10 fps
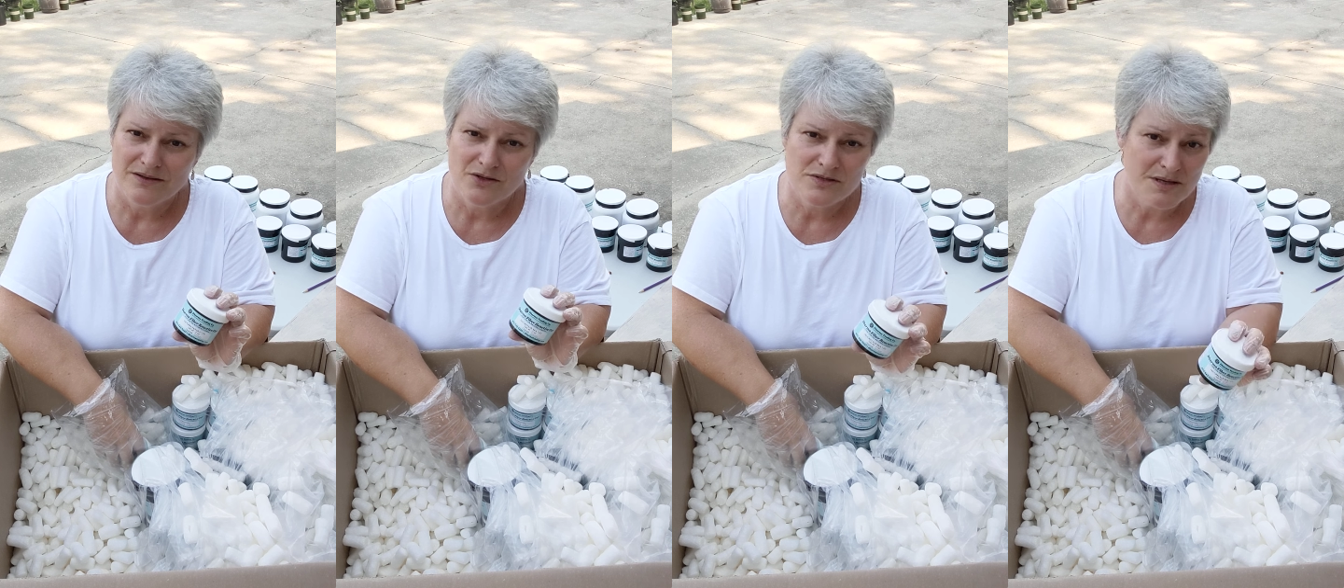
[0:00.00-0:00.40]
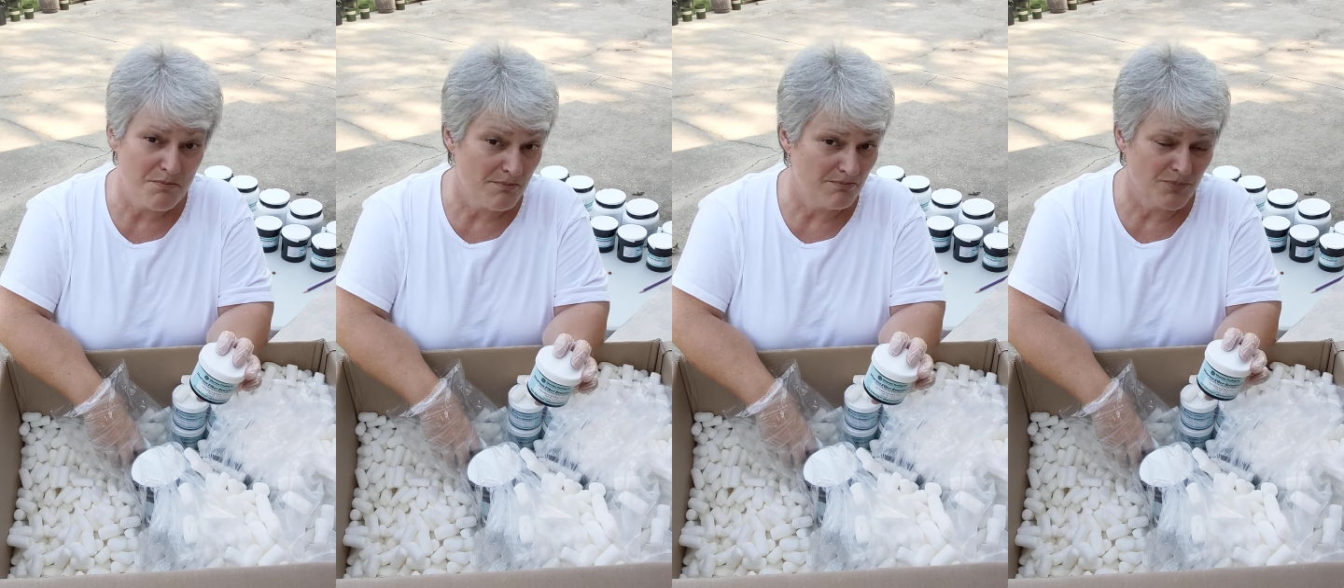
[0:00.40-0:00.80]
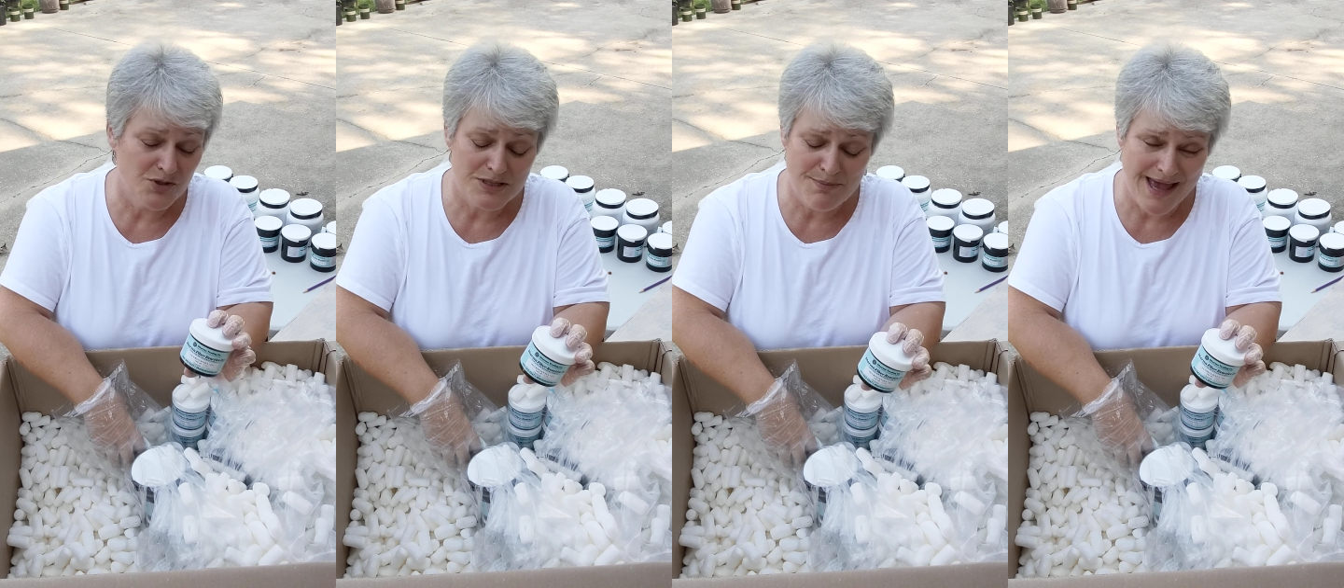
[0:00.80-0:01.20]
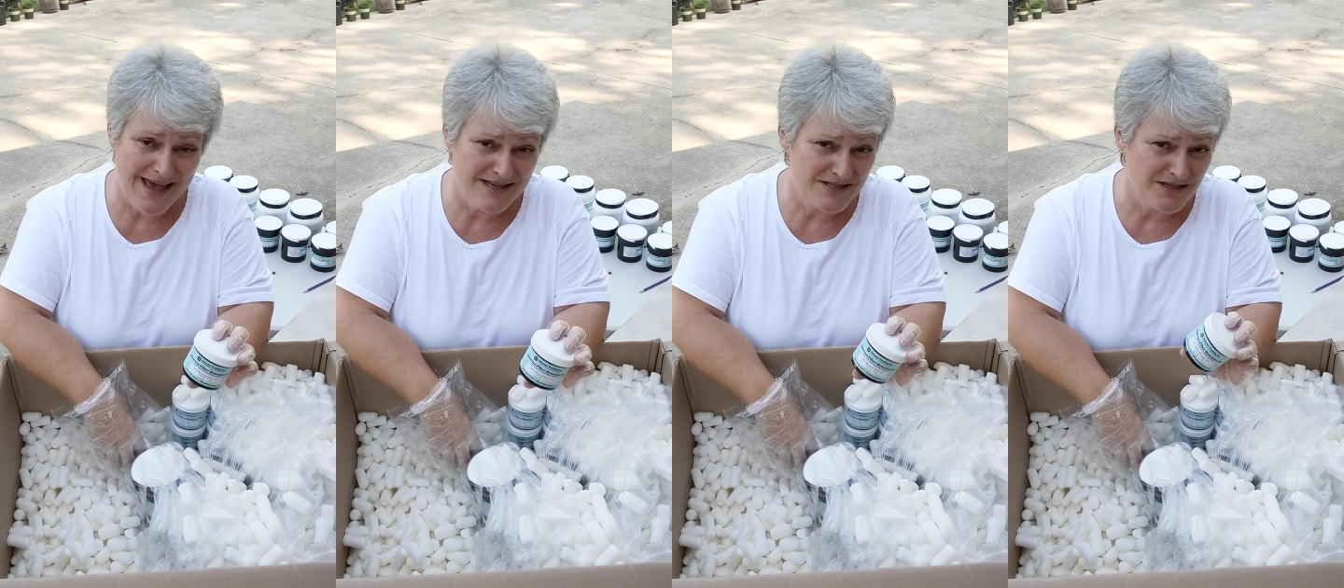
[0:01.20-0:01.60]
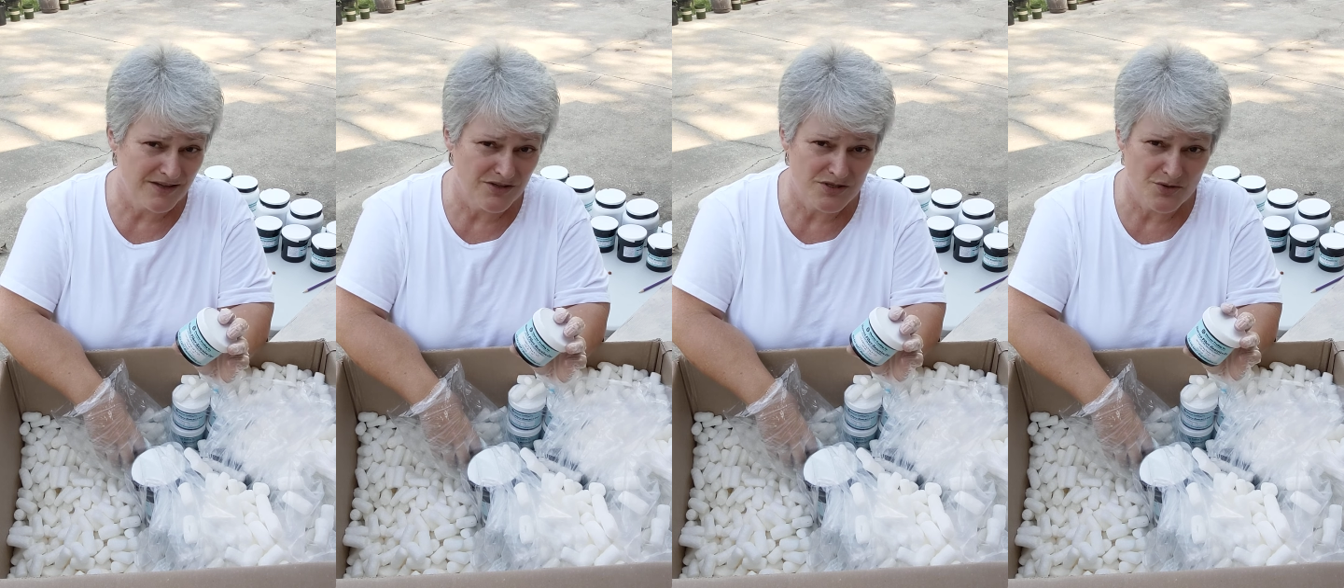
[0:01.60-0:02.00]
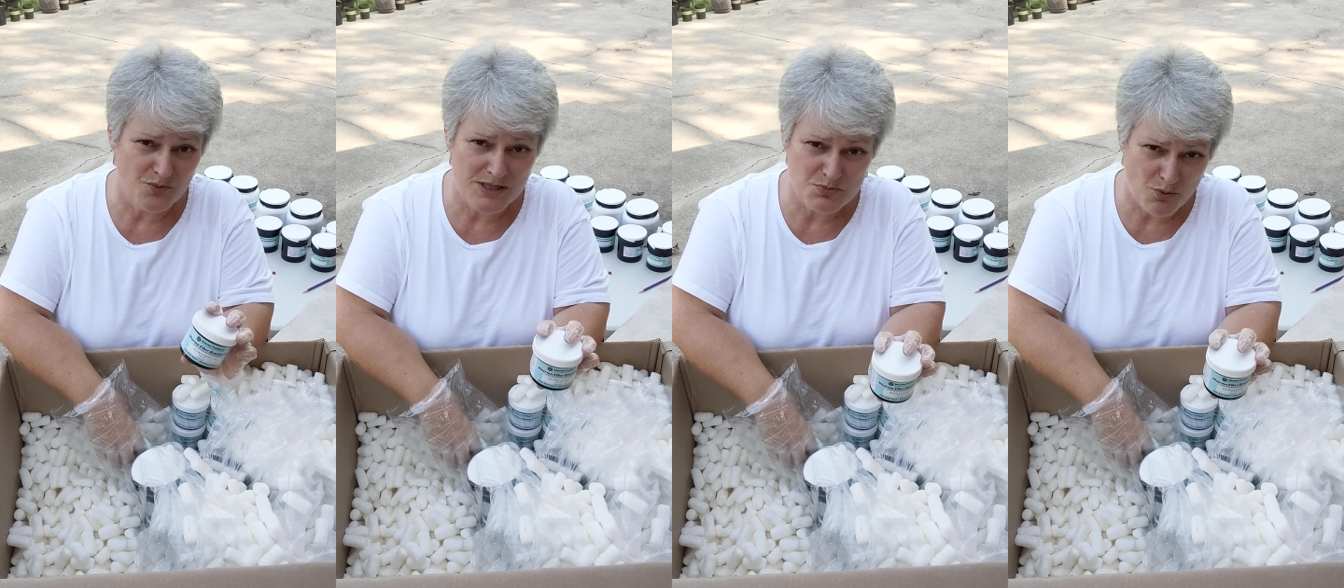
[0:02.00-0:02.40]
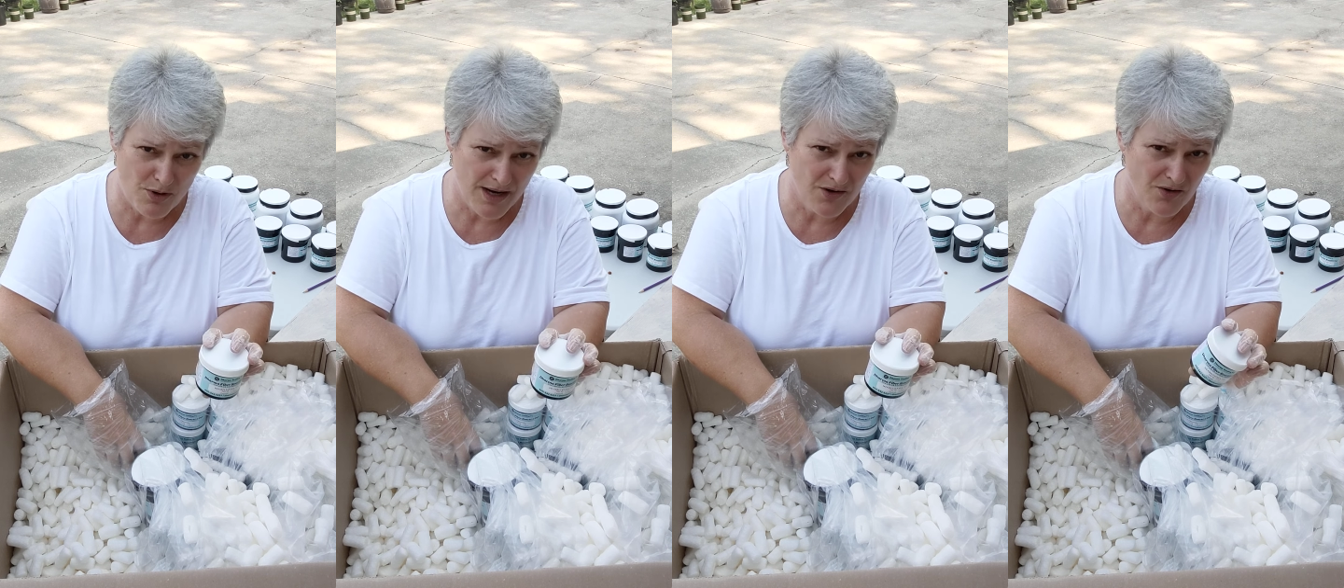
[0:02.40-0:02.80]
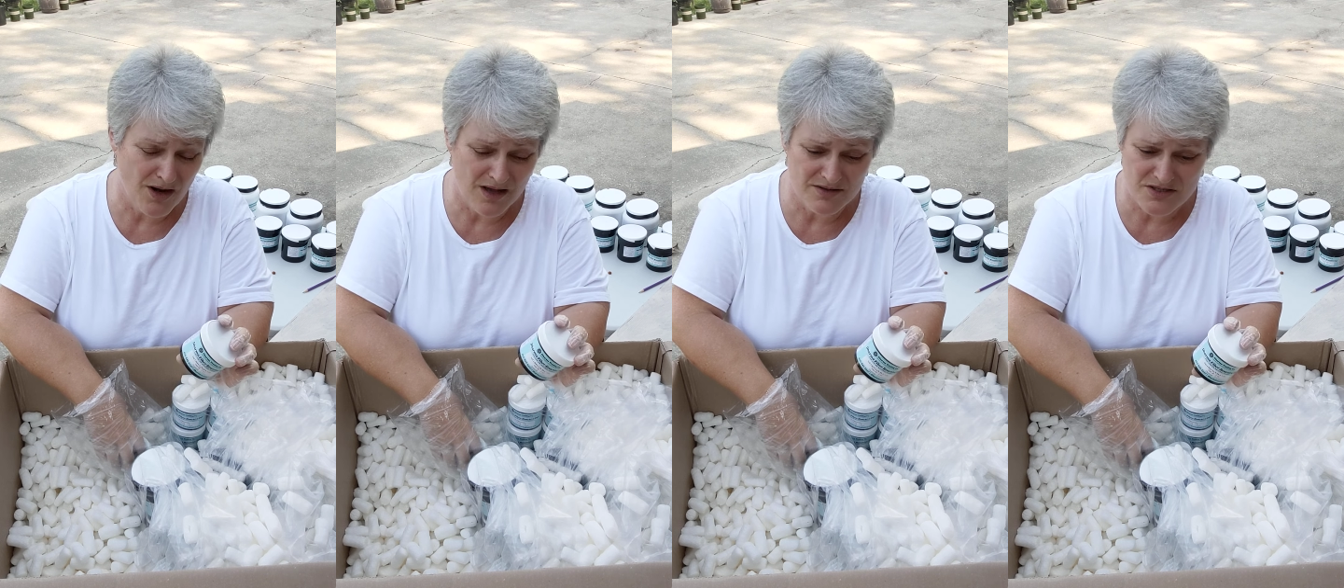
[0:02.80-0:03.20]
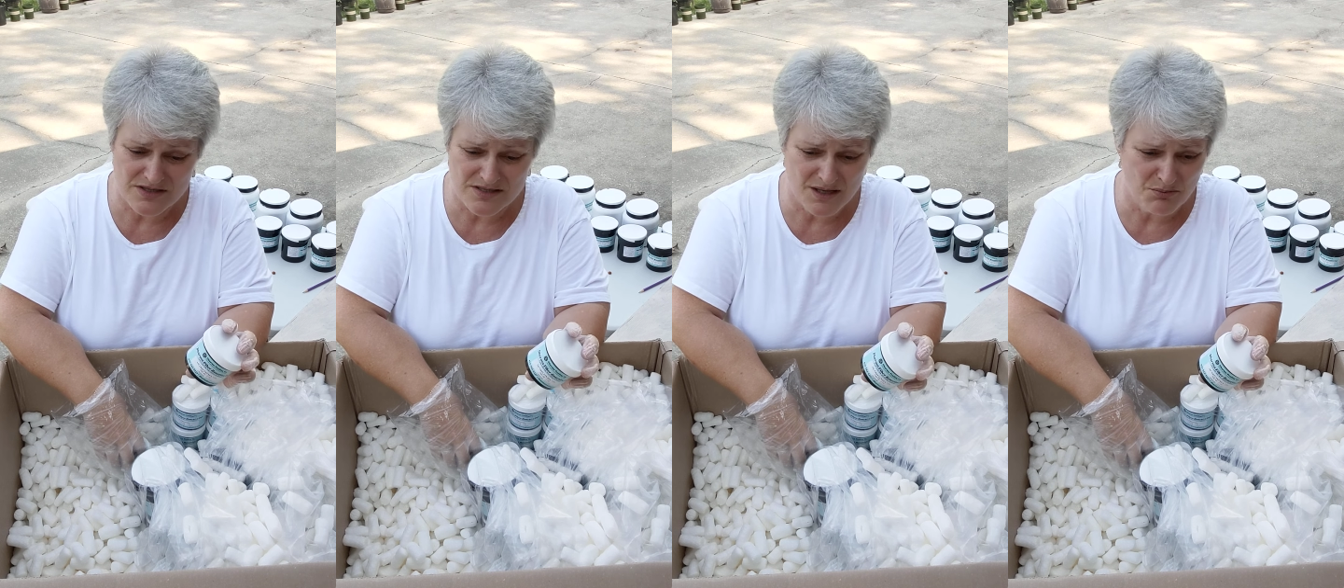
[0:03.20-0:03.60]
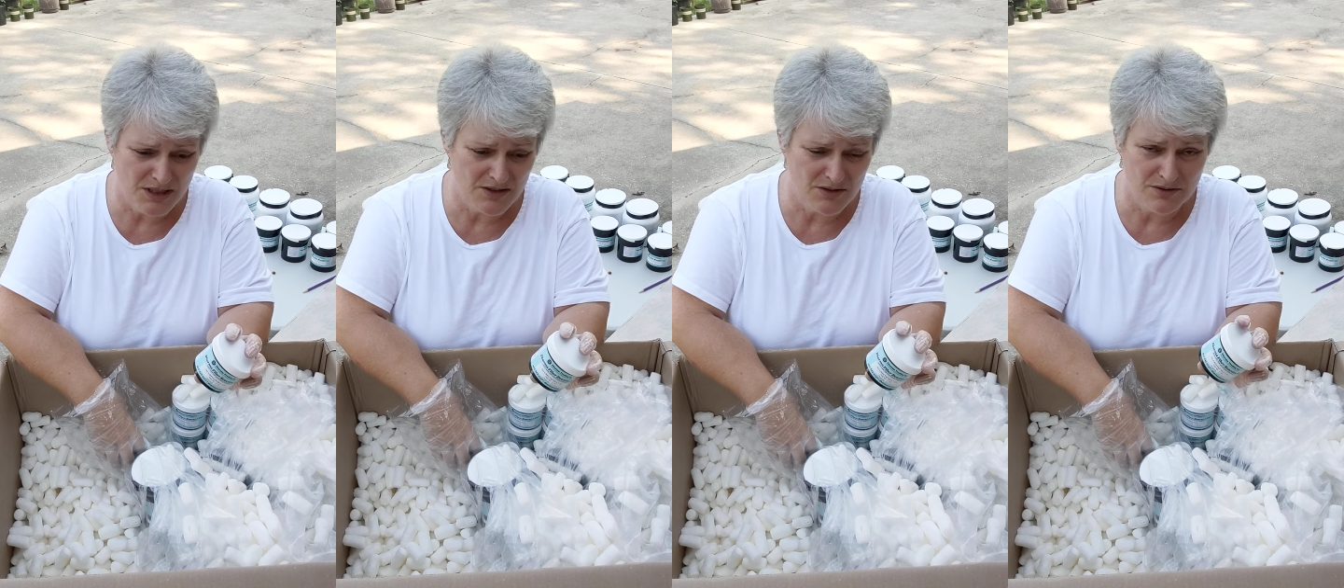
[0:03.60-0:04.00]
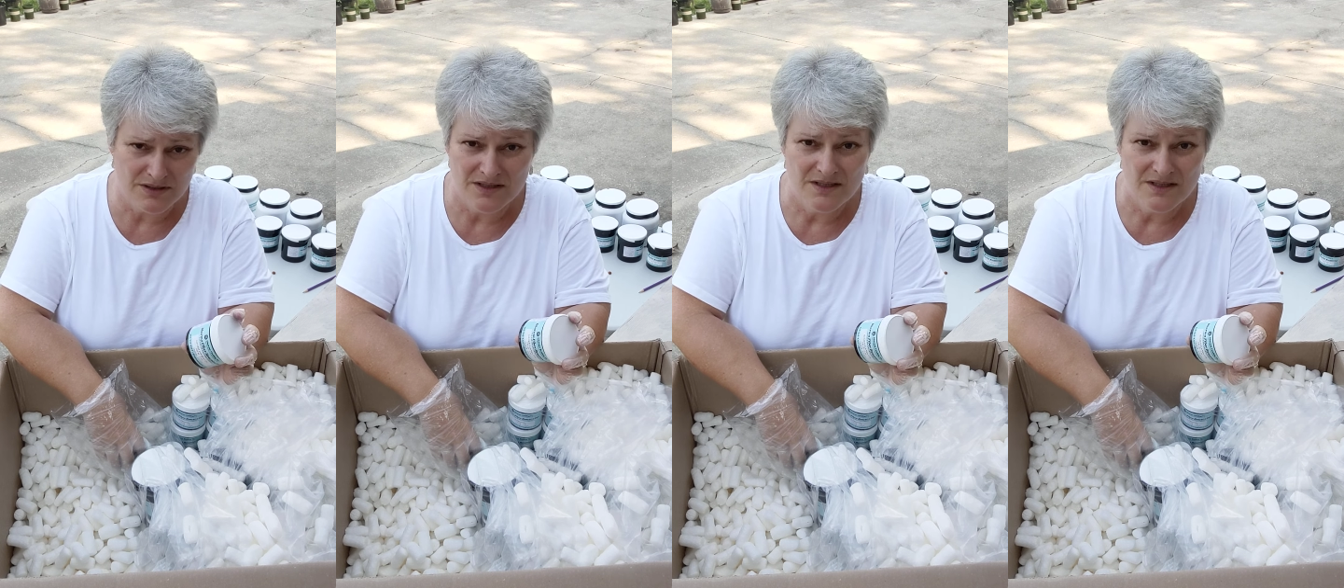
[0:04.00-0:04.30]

use a mask, use a respirator, not just some little